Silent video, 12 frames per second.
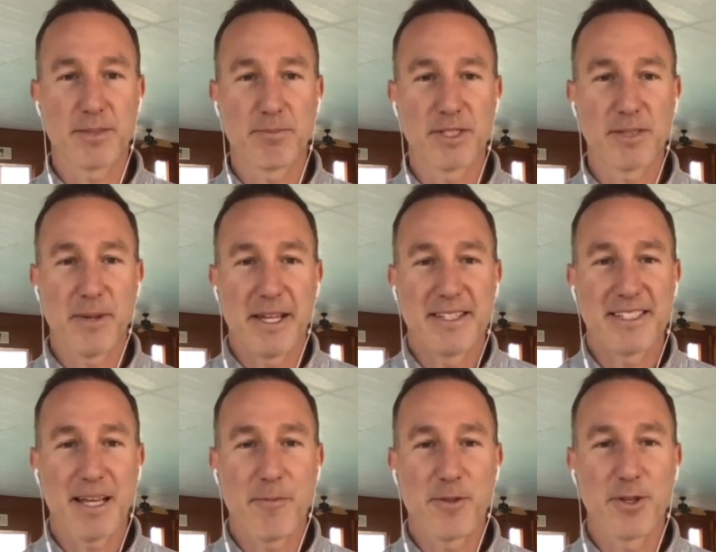spend
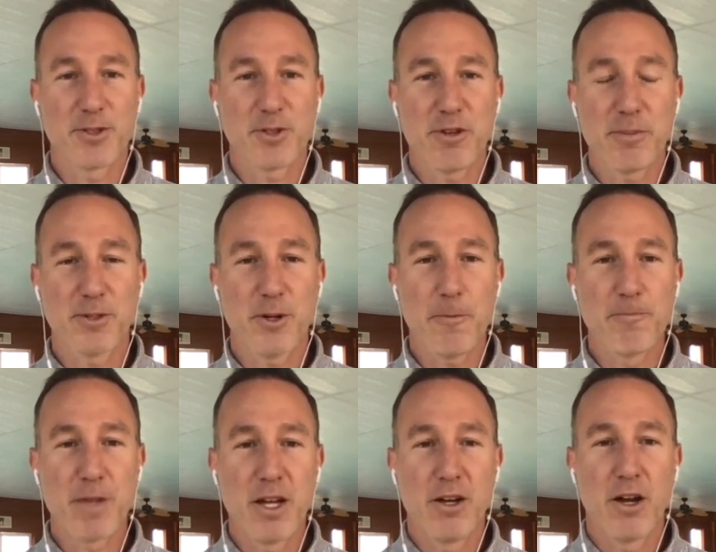some of this crypto
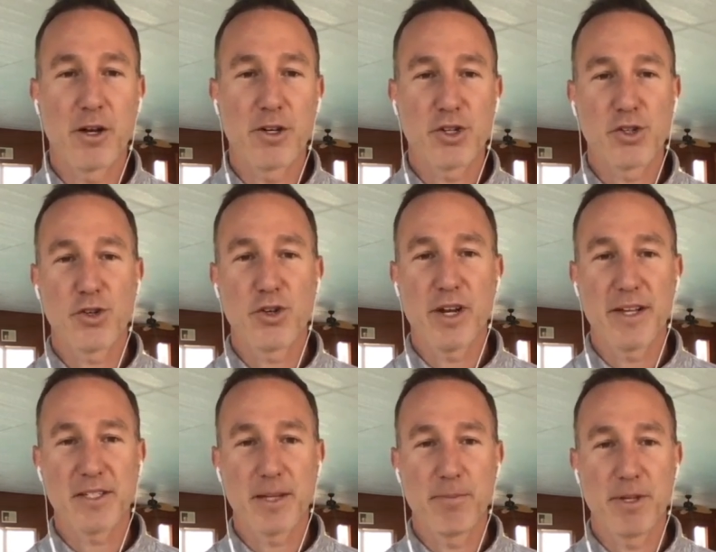on a Shure
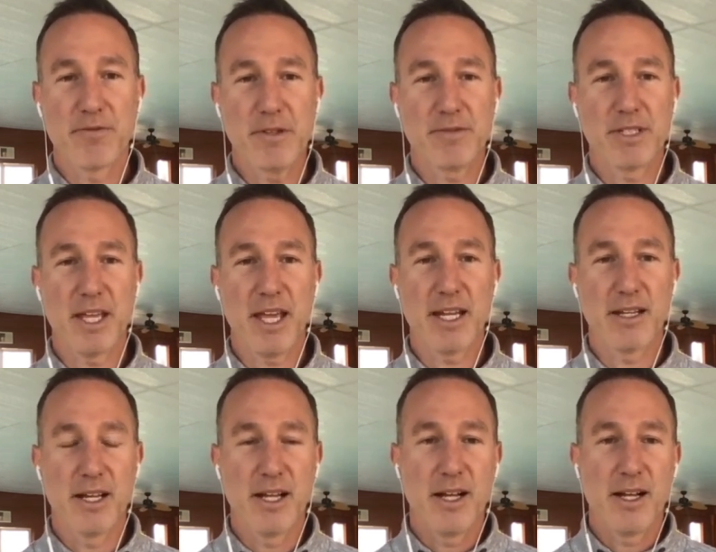SMB
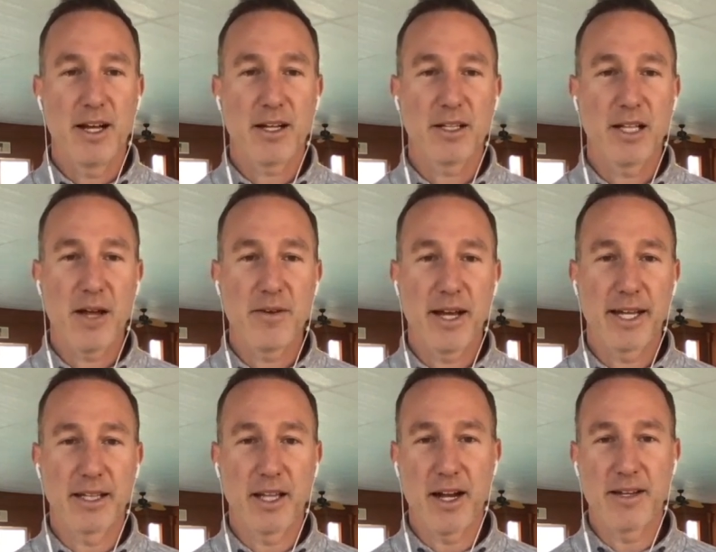58? a Cloud
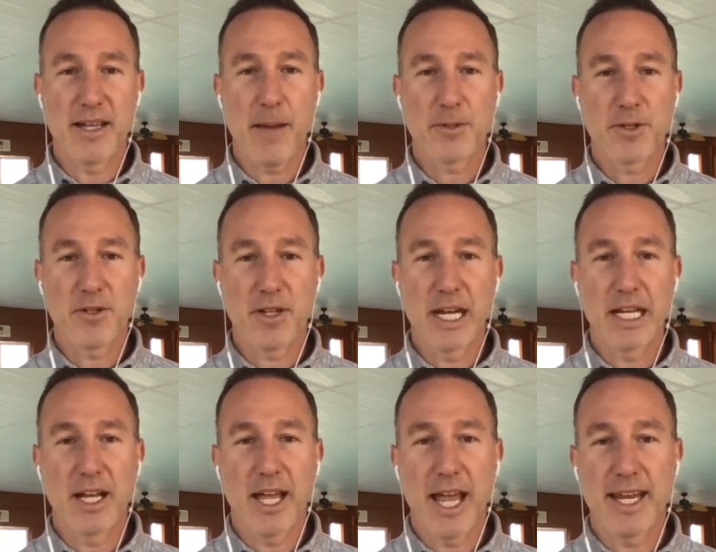9 line adapter, and,
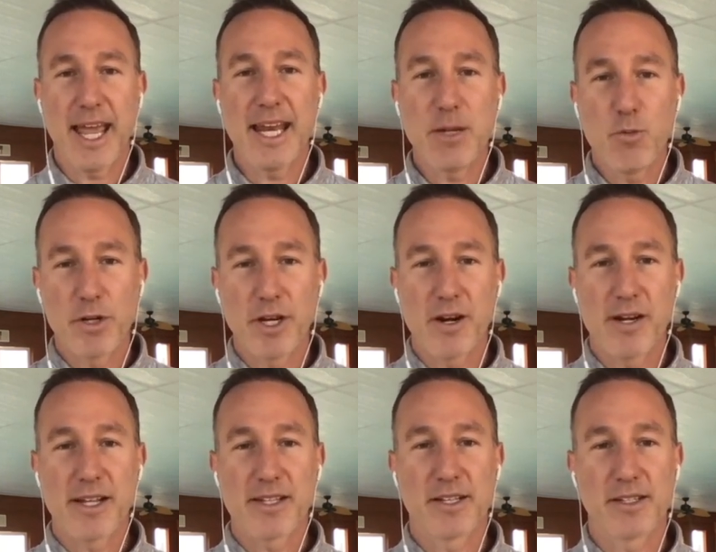a, and any
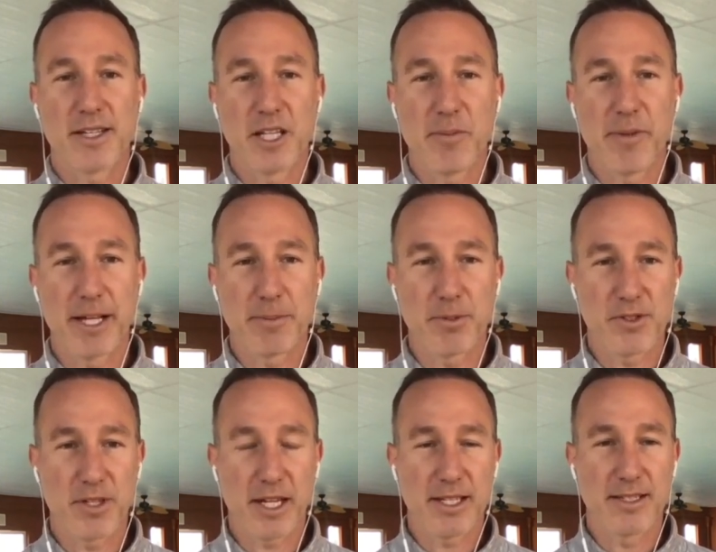196 kilobytes per
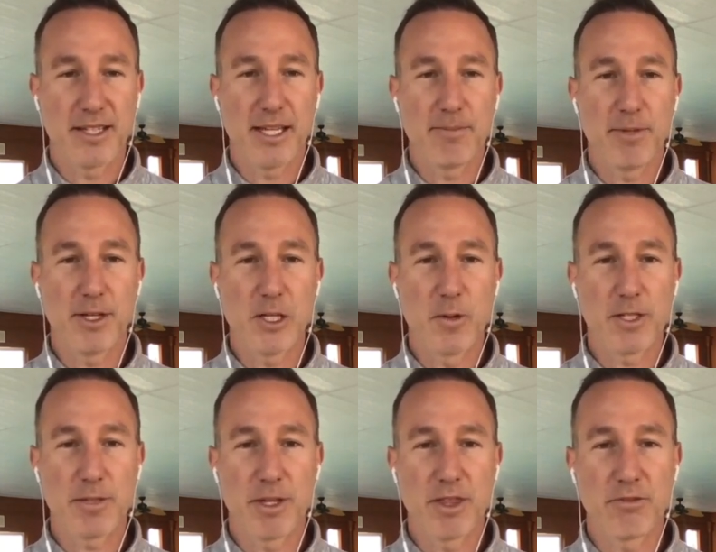second 10-bit
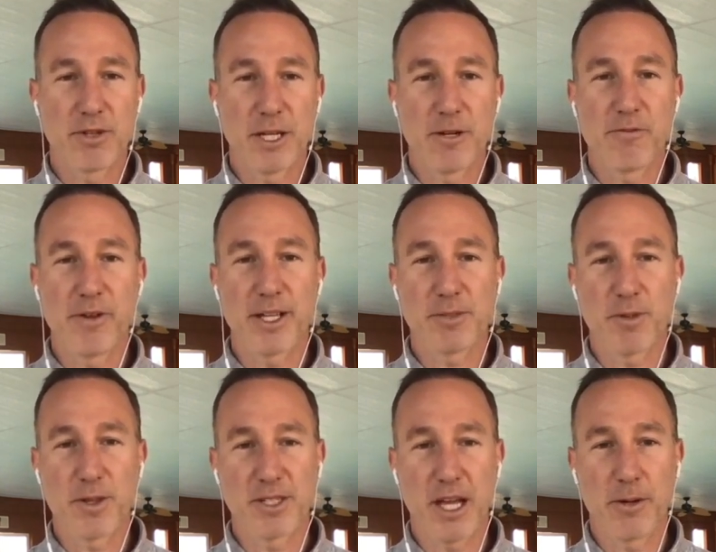USB 3 interface
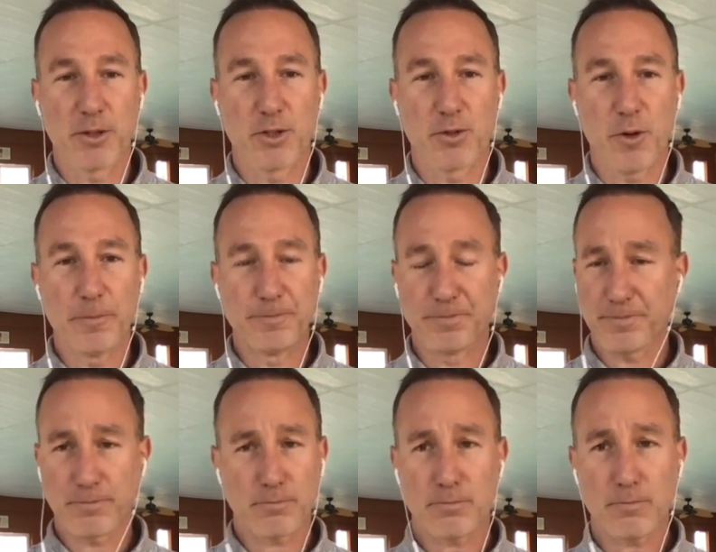with a sound control.
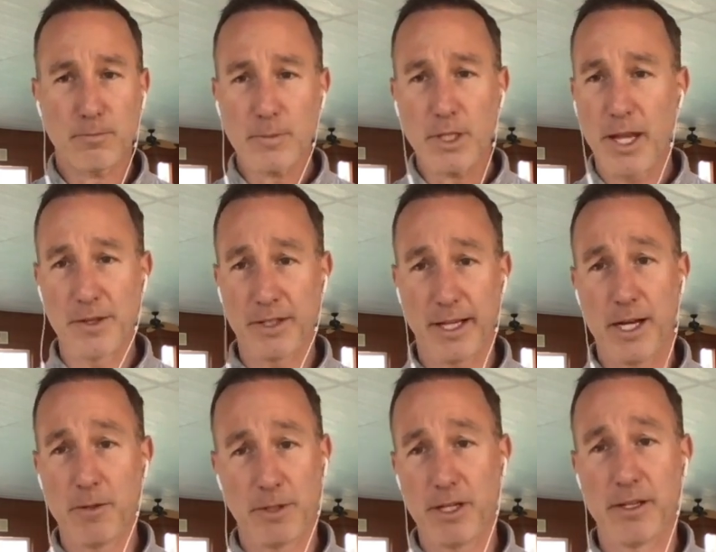I was like, I
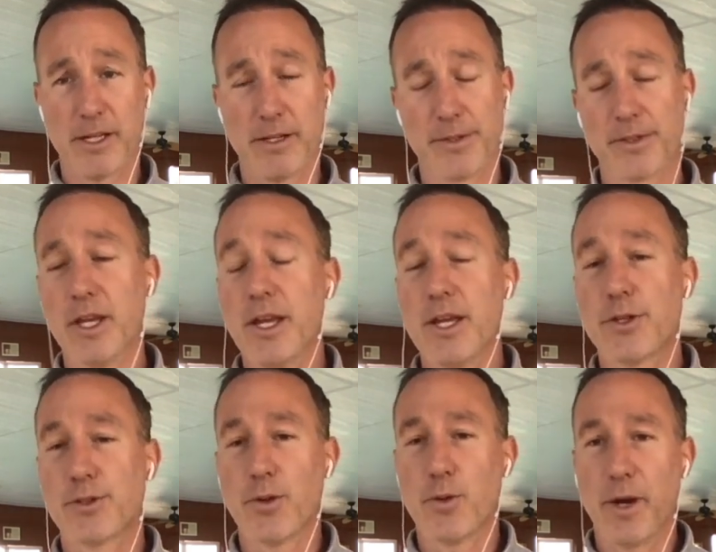don't know what the hell that is.
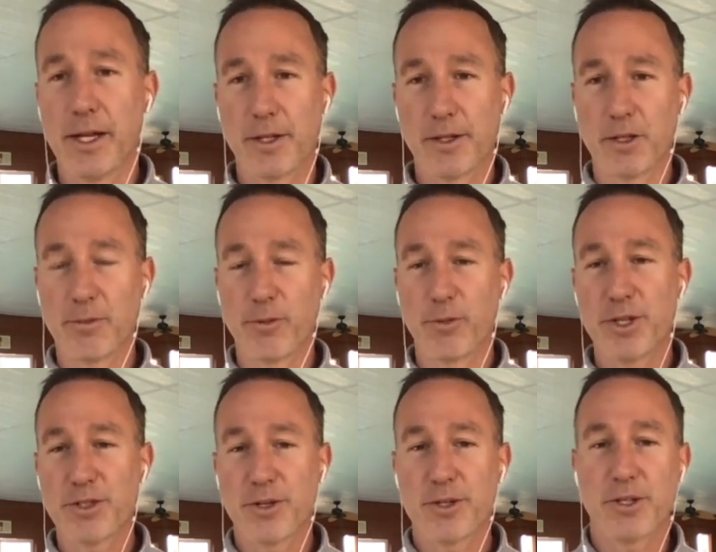So I did a little bit of
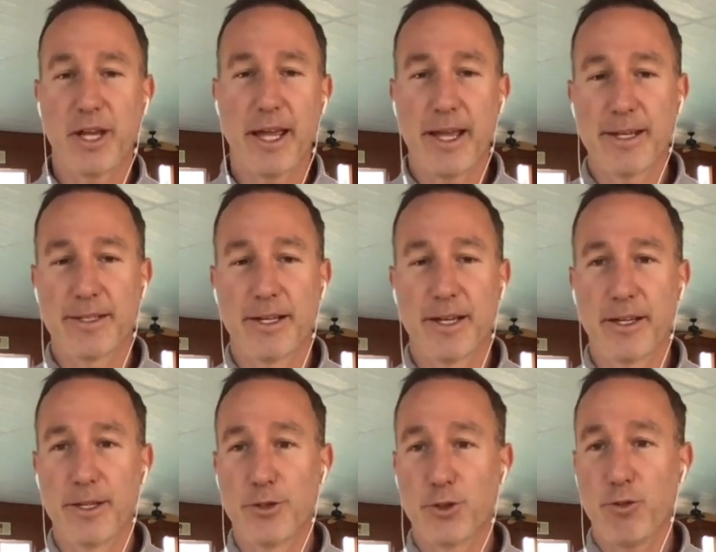research, and uh, he's